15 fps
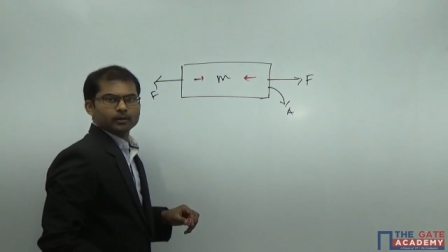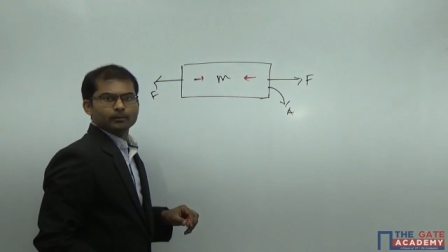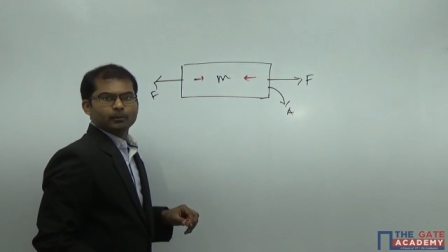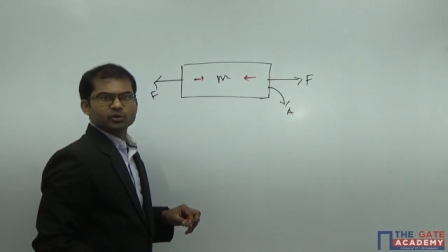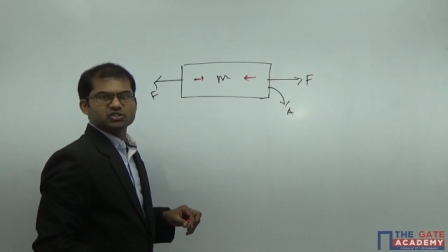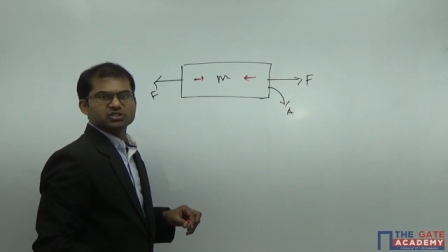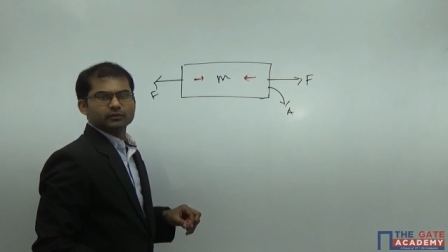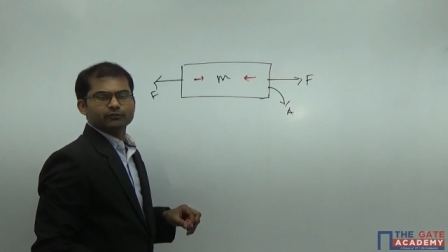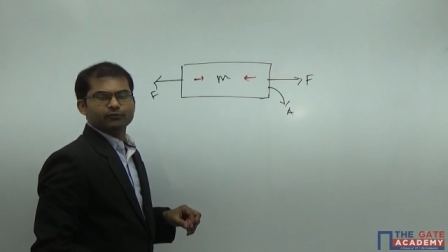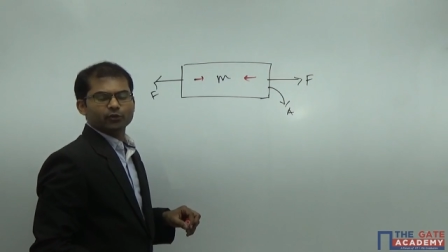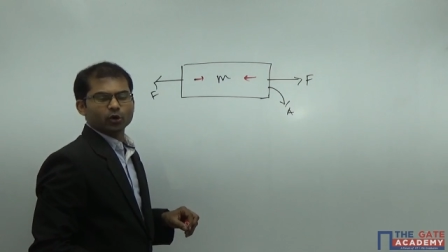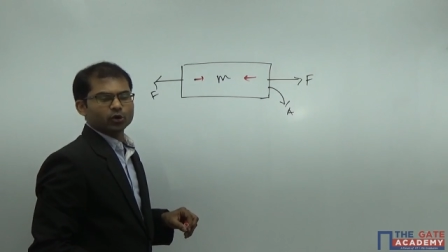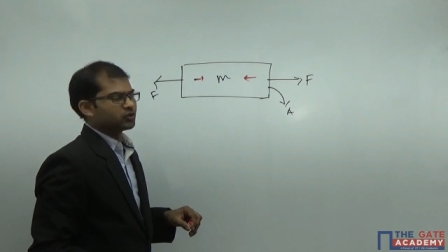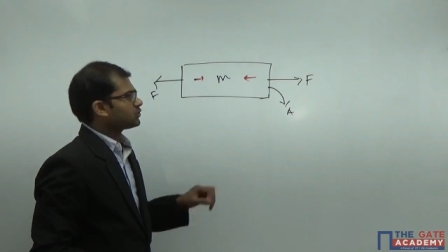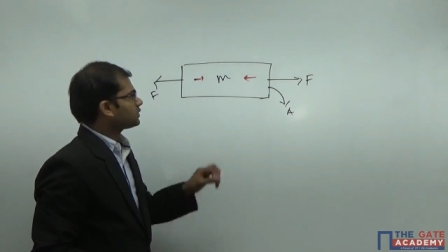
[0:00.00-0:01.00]
put some
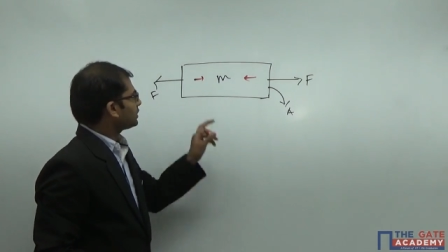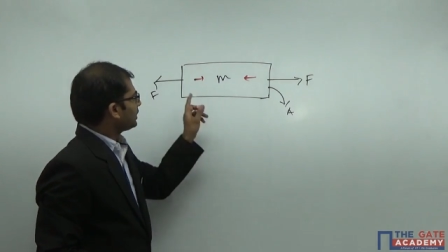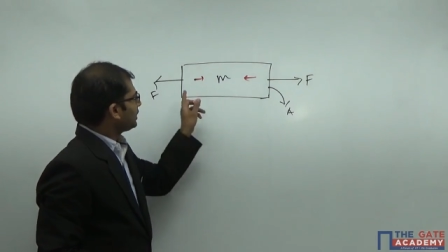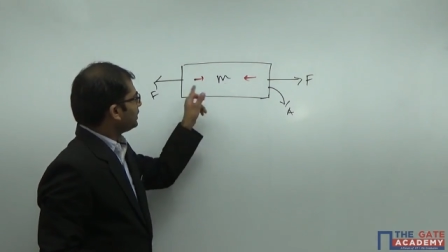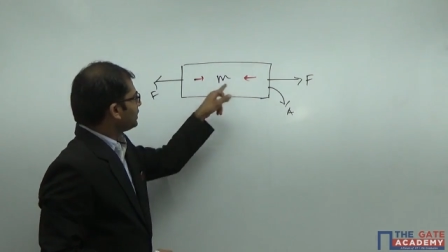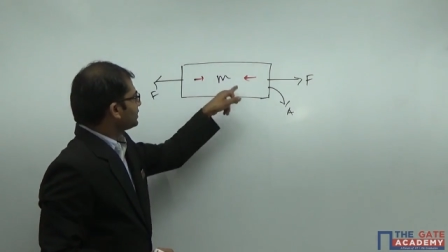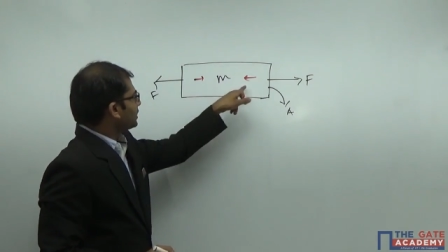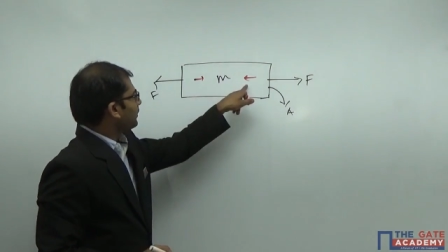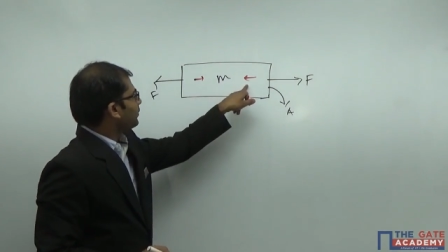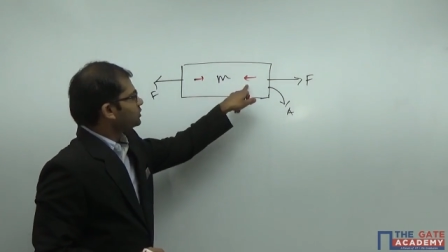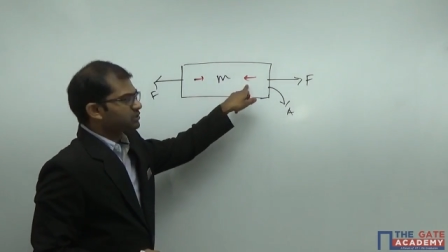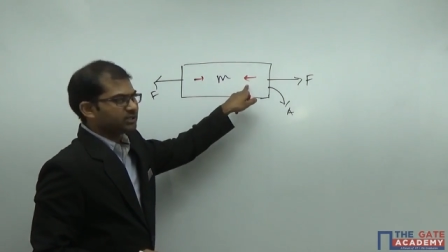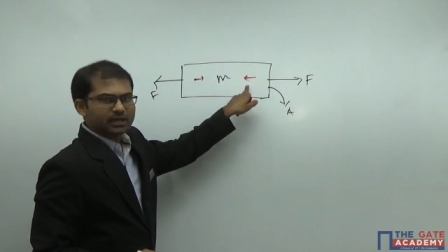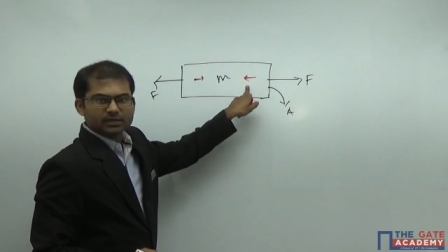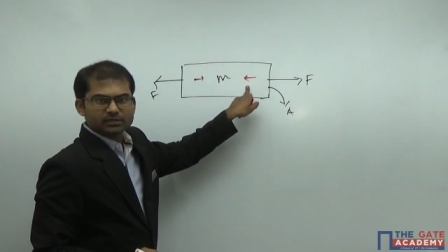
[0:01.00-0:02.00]
force in this
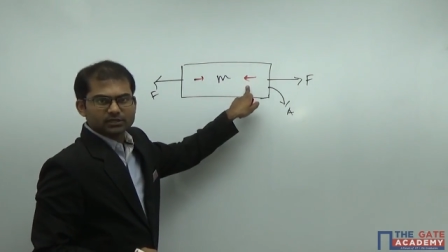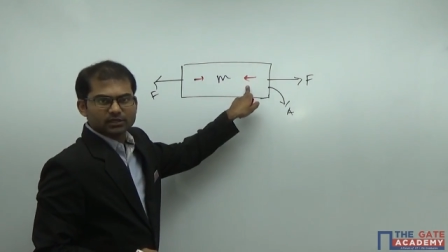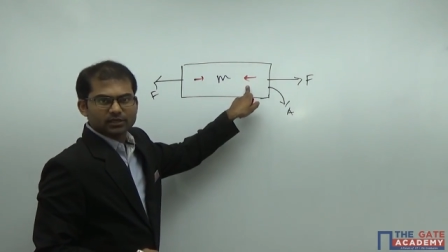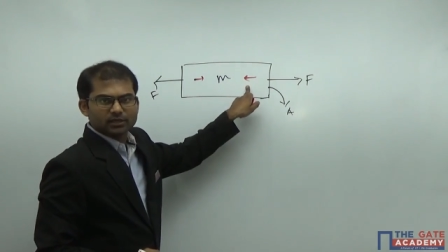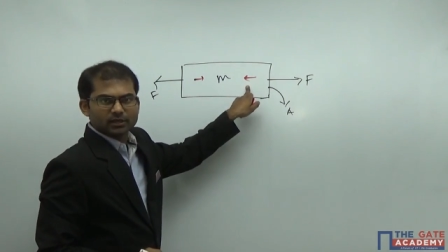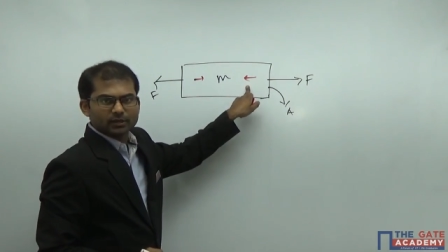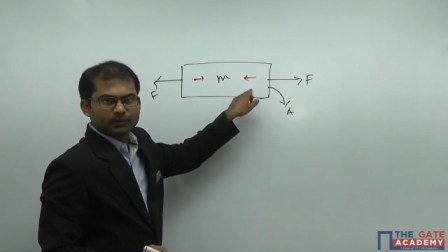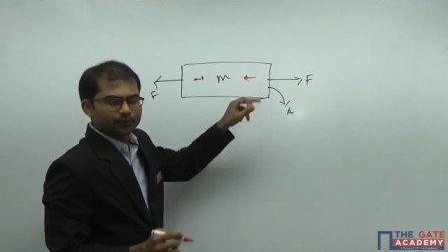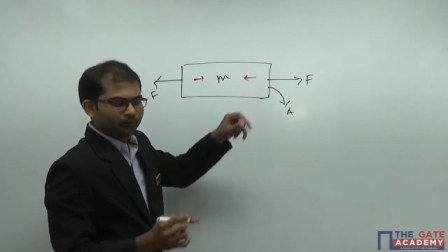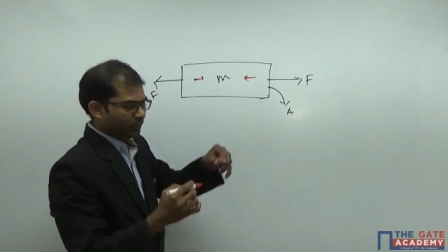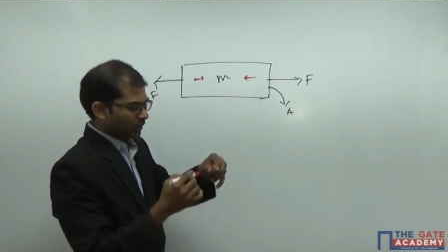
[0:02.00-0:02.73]
opposite direction here.